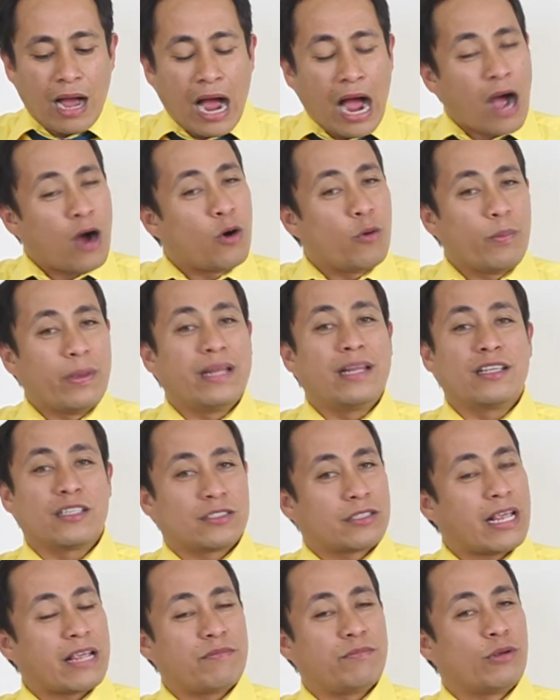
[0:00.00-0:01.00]
how many
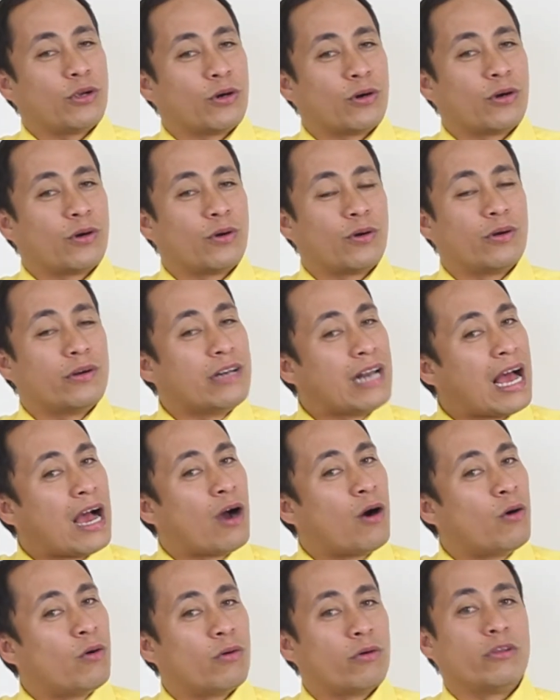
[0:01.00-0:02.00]
Savior
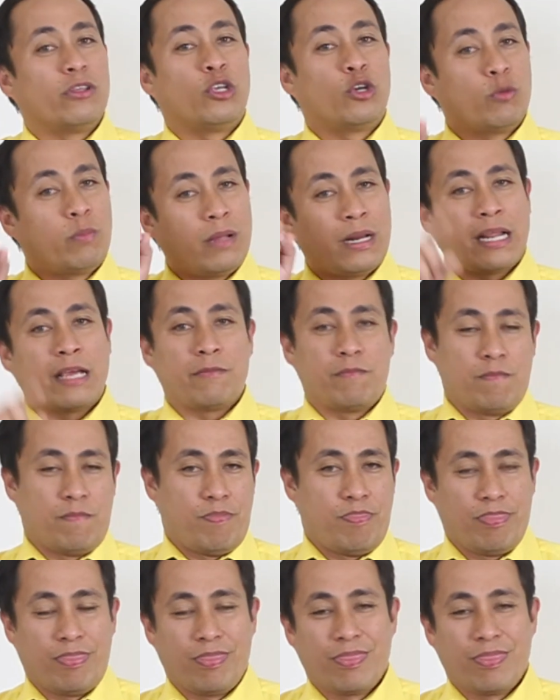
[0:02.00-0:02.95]
now you believe?